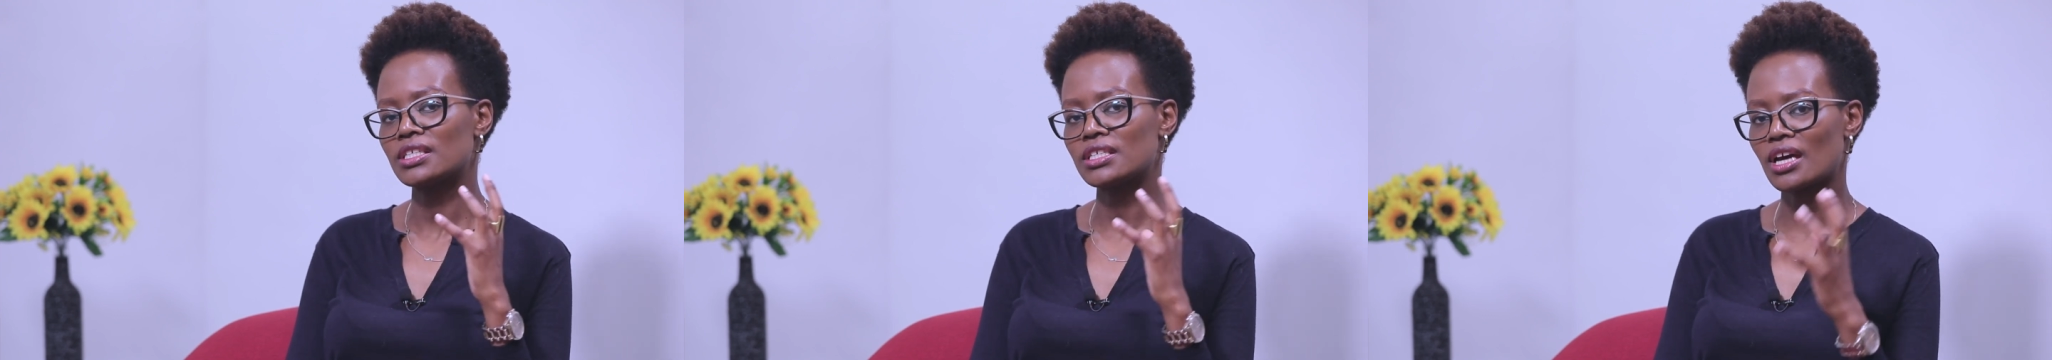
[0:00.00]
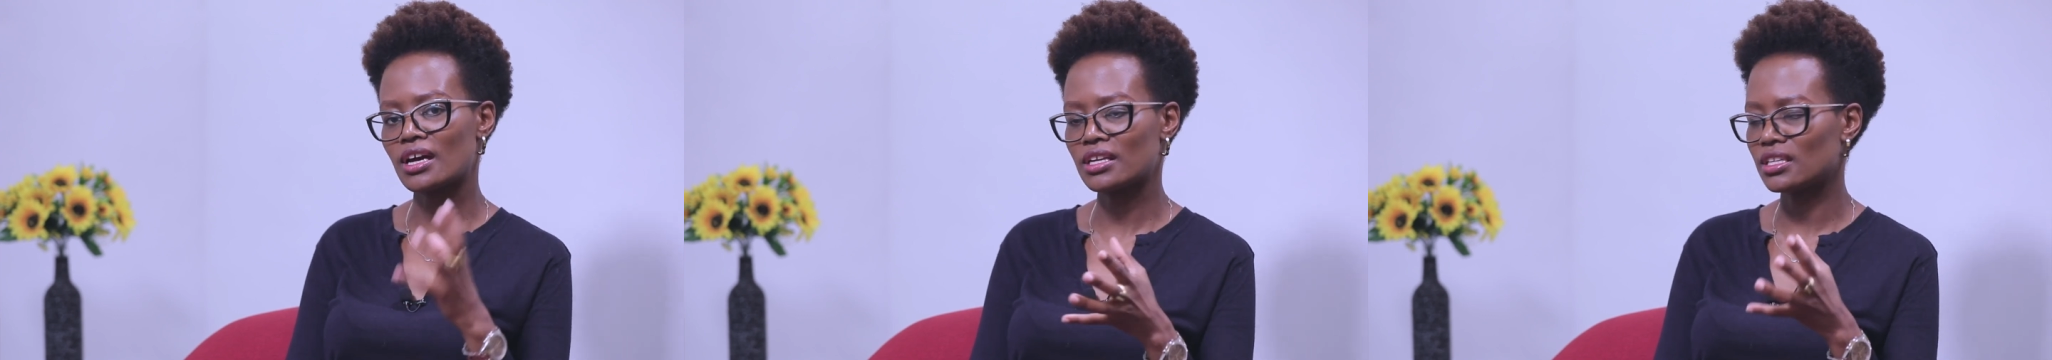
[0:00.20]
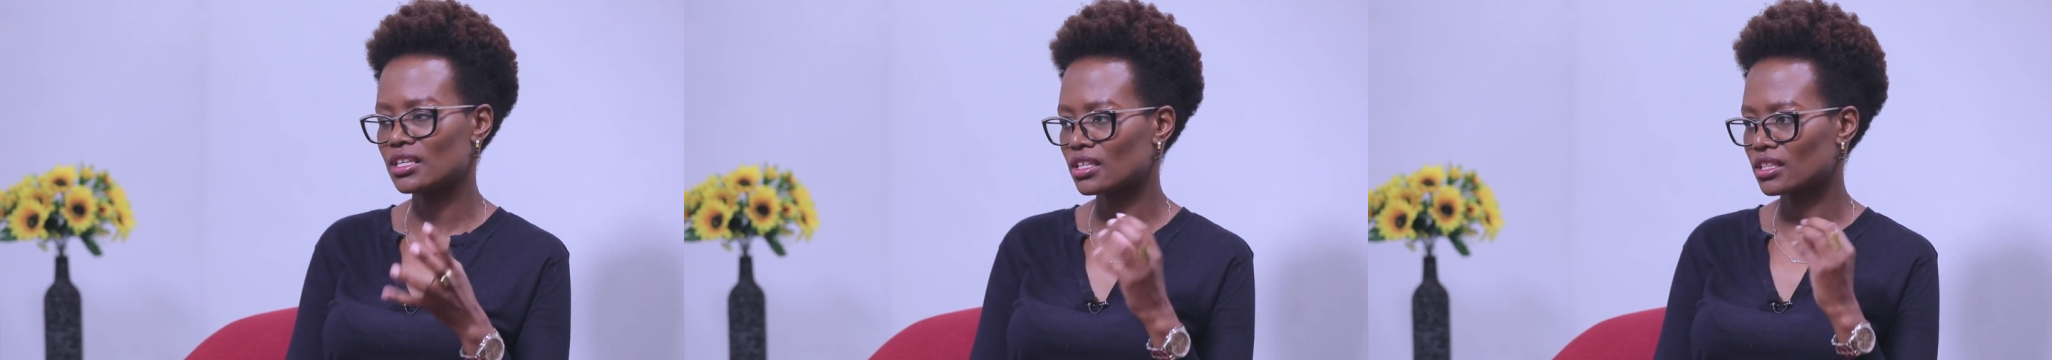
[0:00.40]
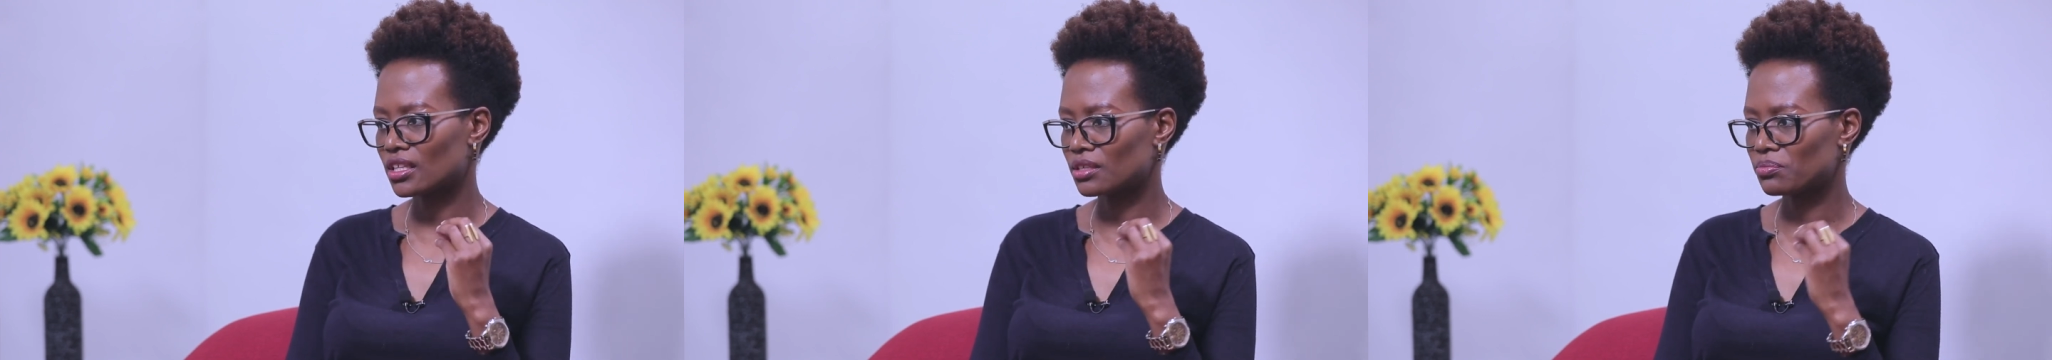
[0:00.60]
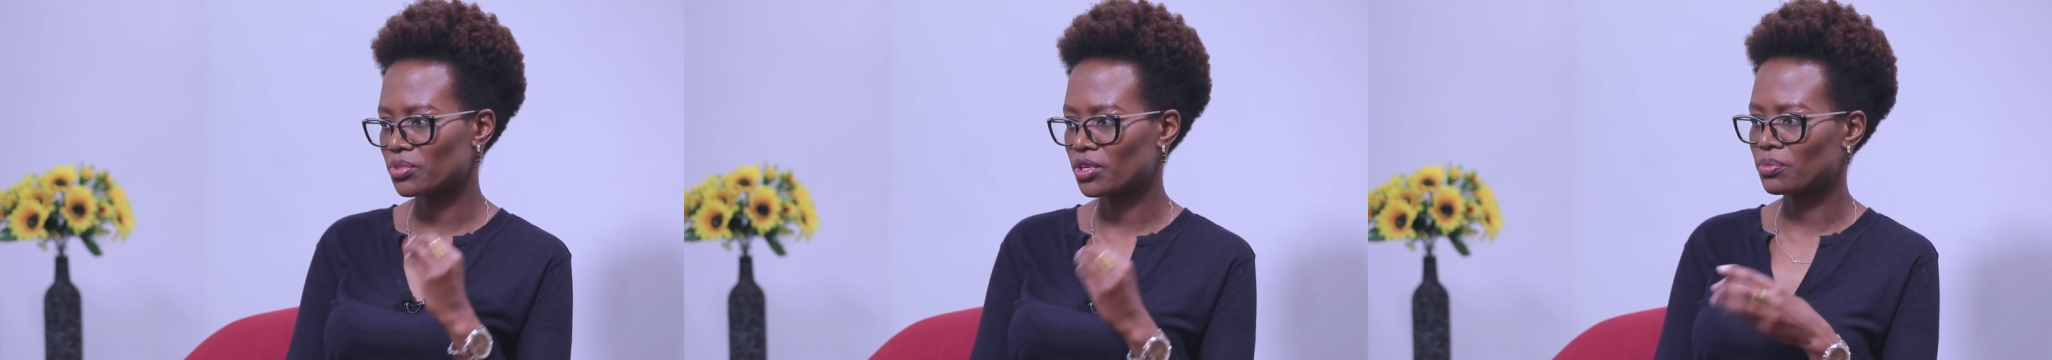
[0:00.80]
tanning,
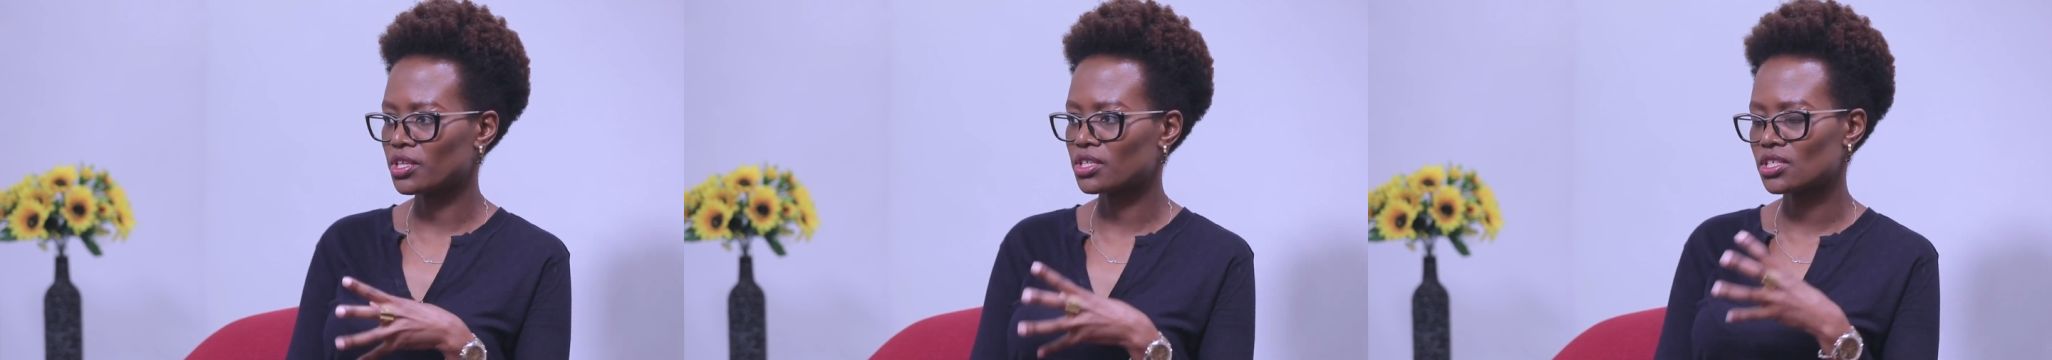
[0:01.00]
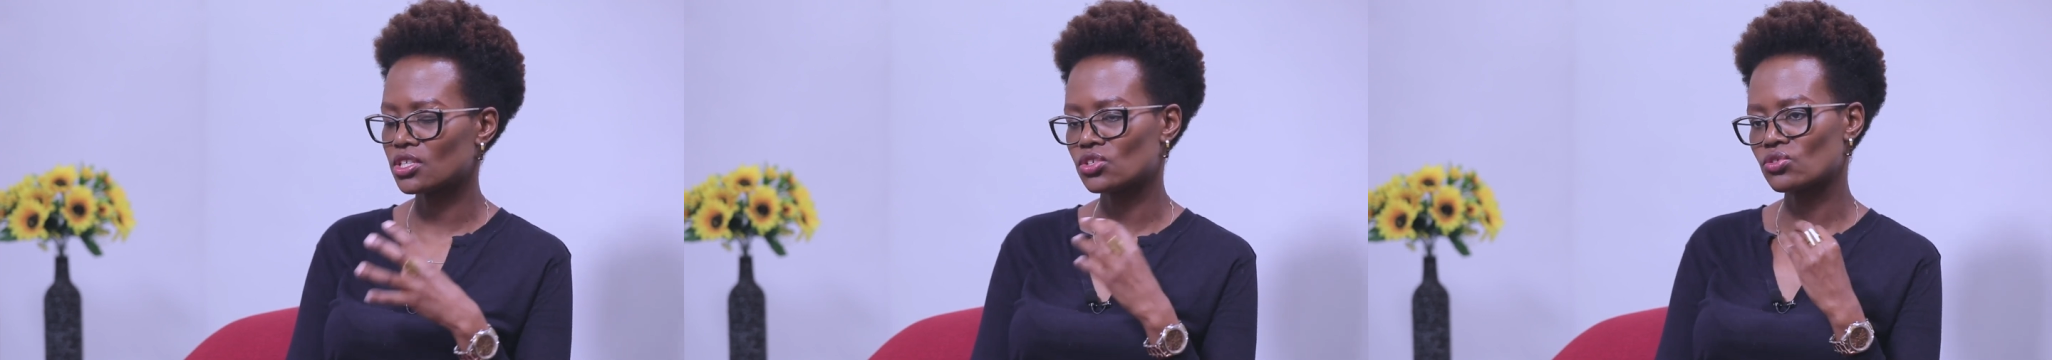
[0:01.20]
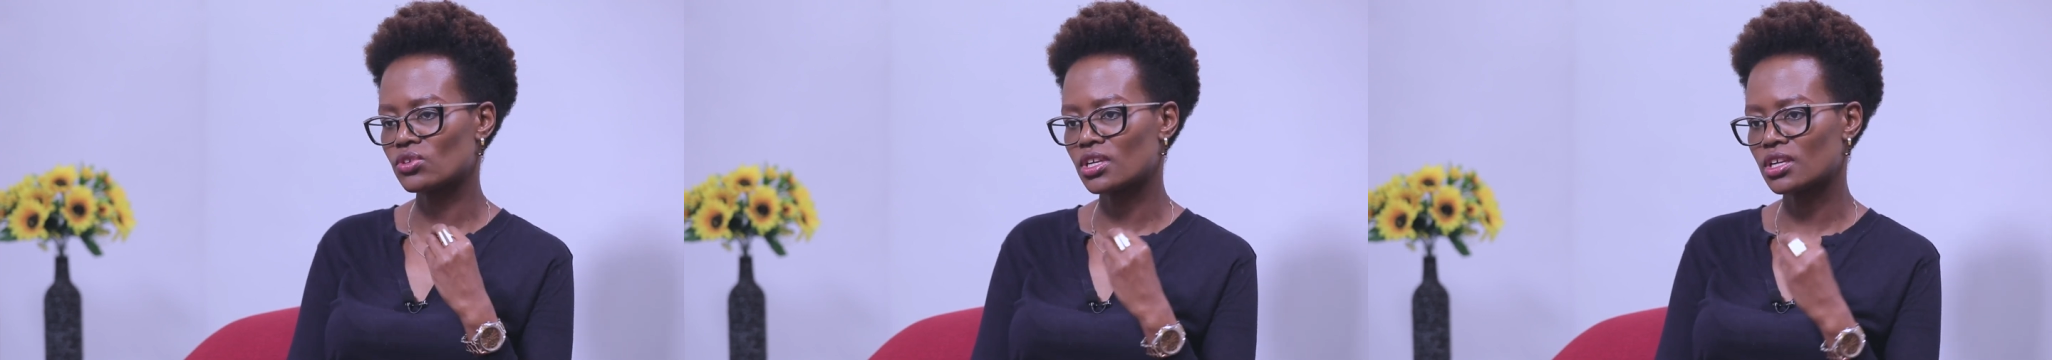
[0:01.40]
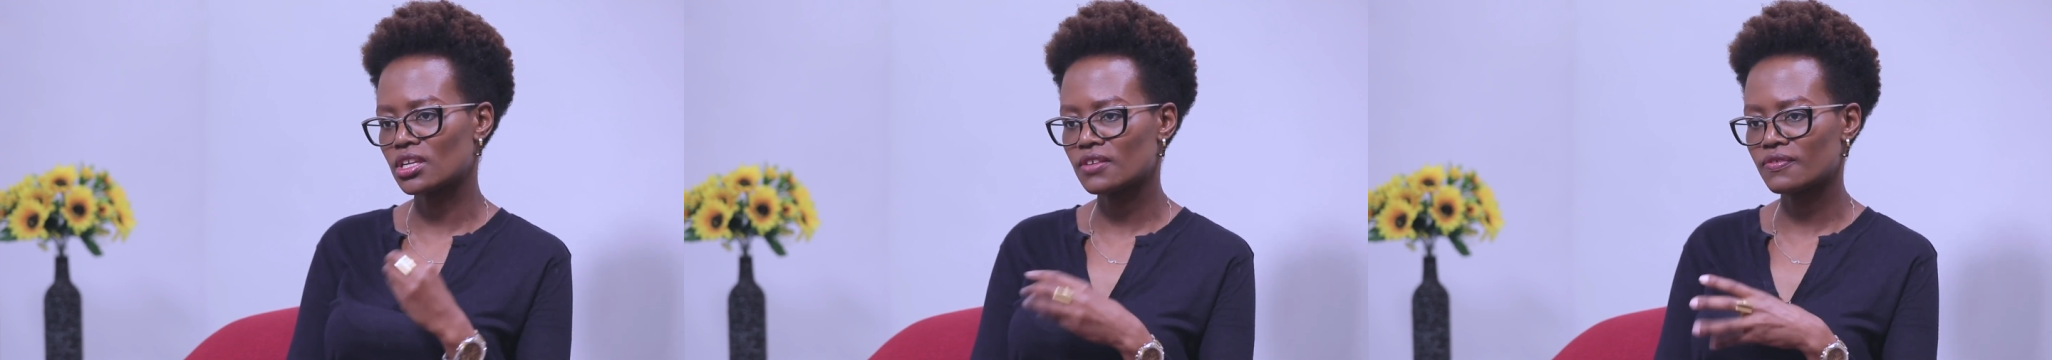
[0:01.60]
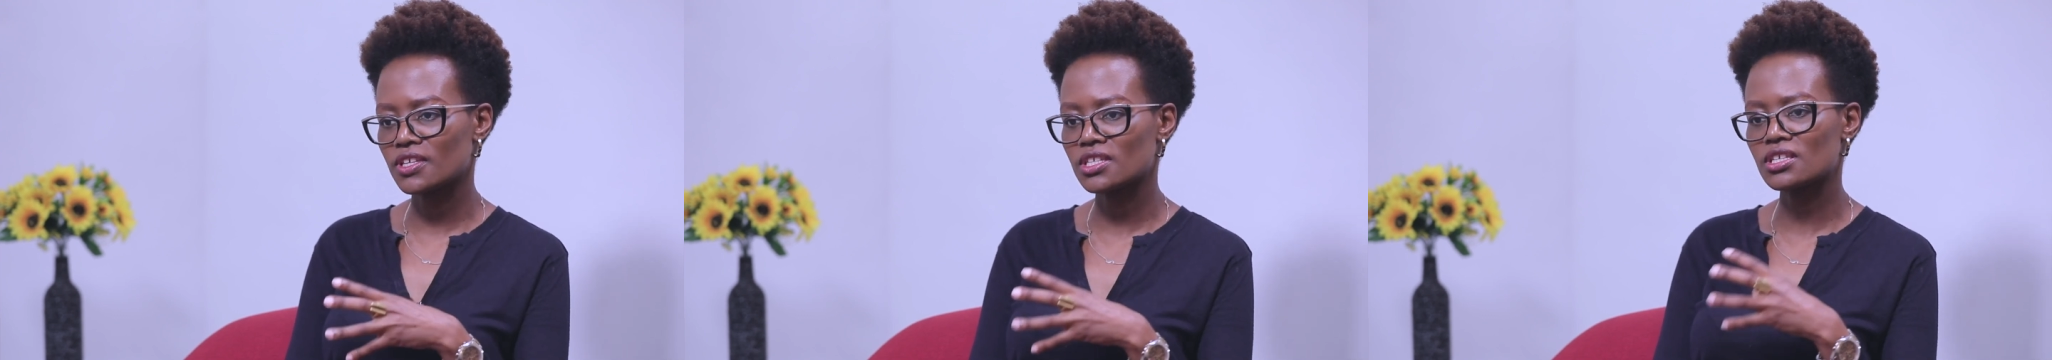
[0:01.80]
that pigmentation,
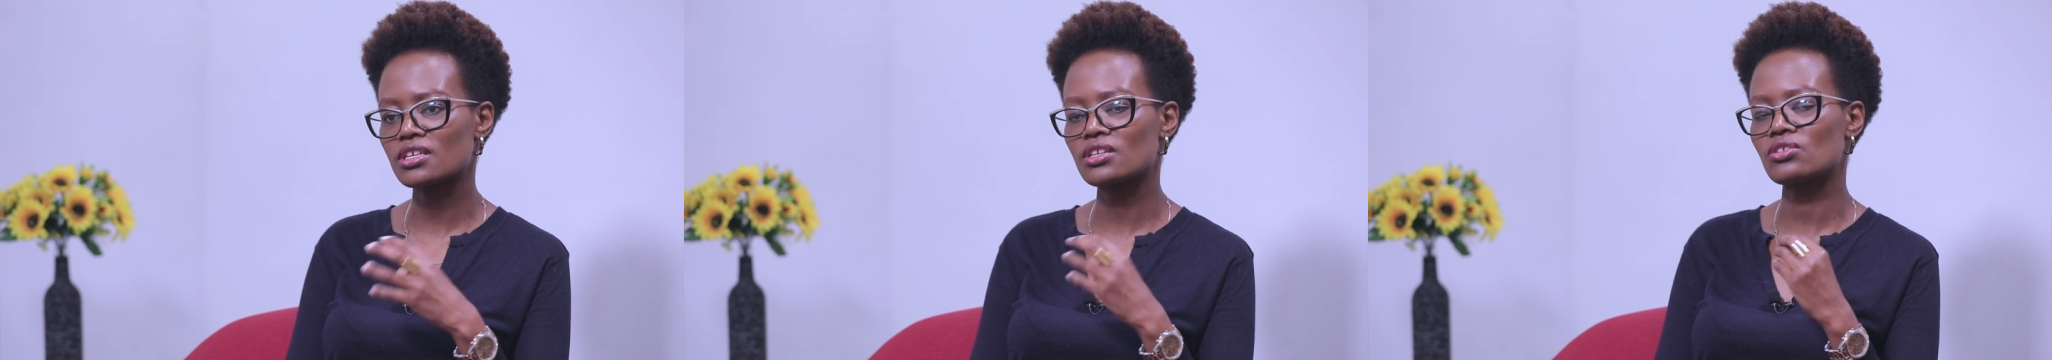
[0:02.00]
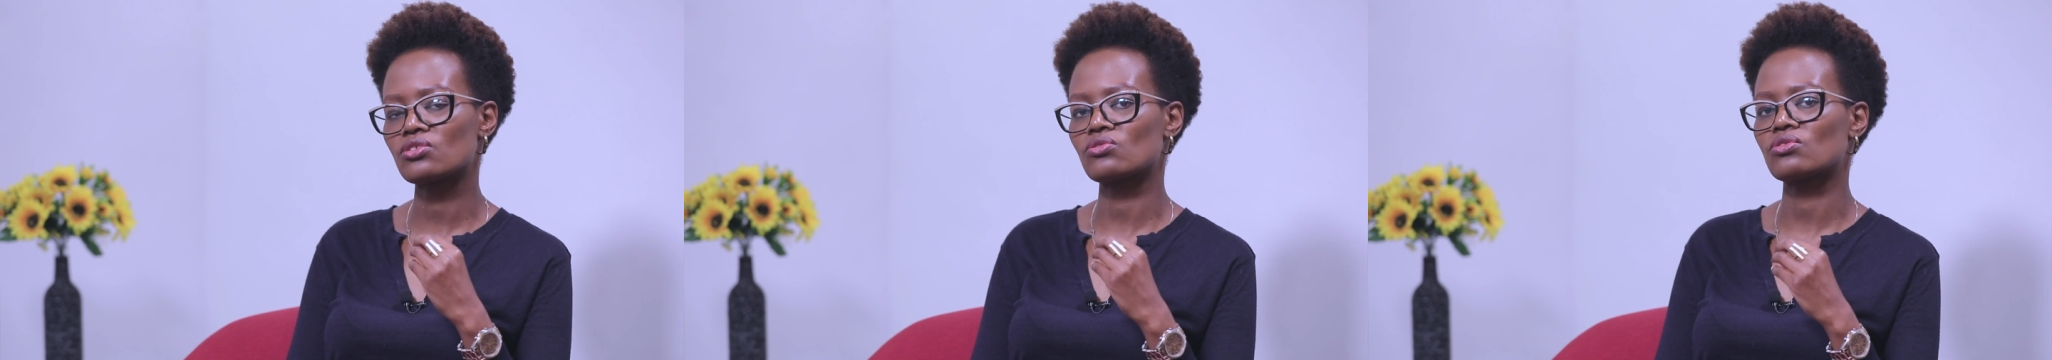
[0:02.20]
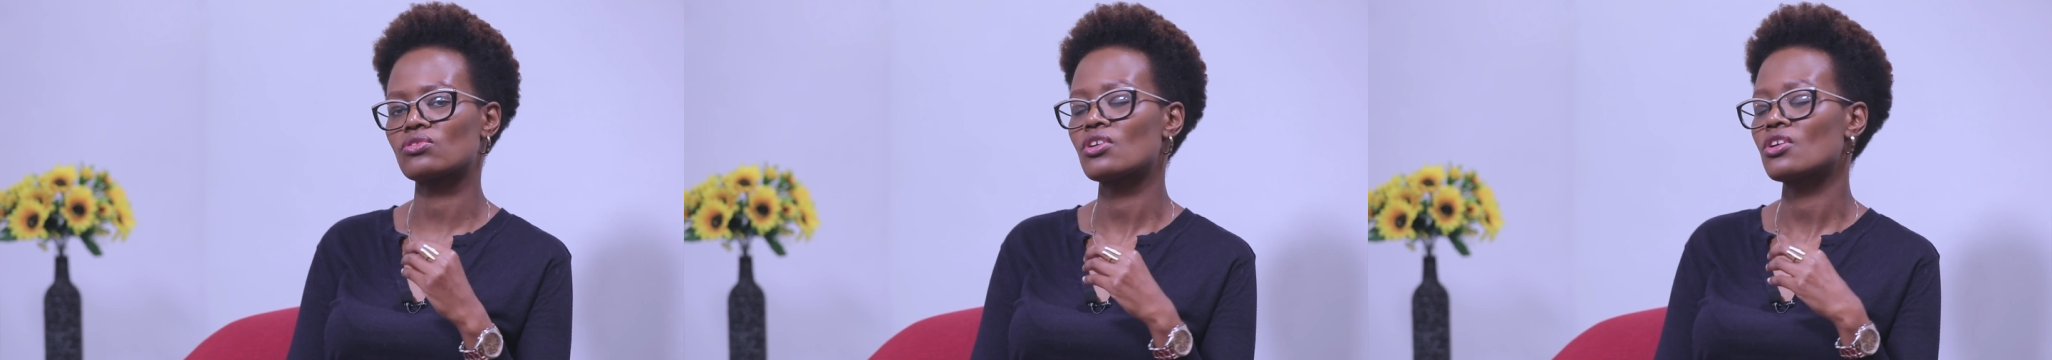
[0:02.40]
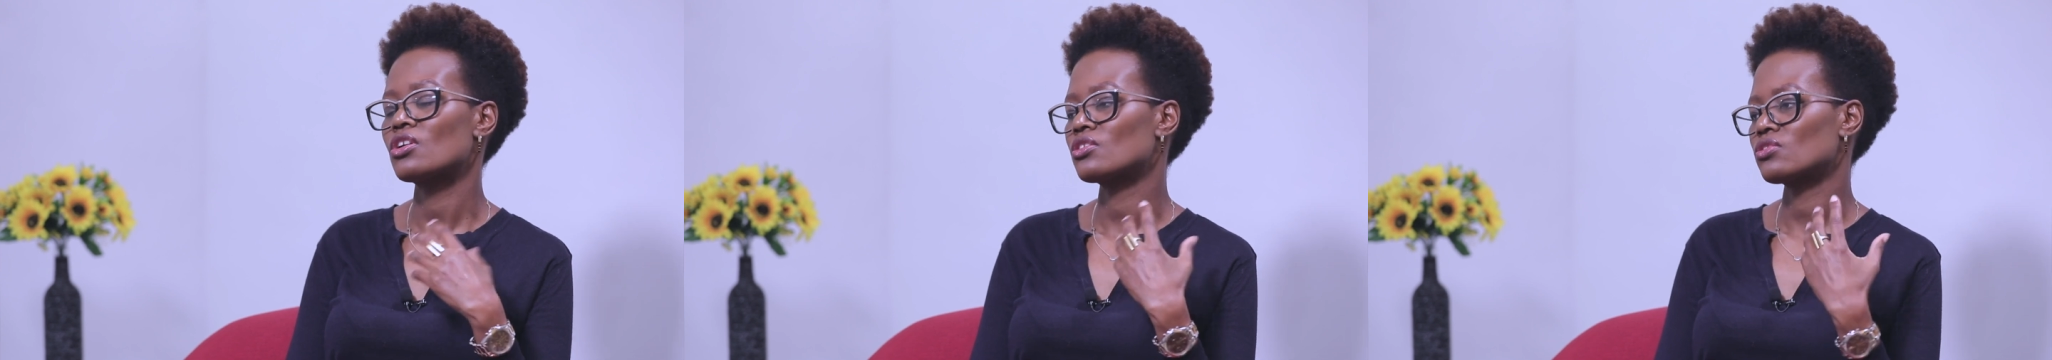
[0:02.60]
and even skin tone.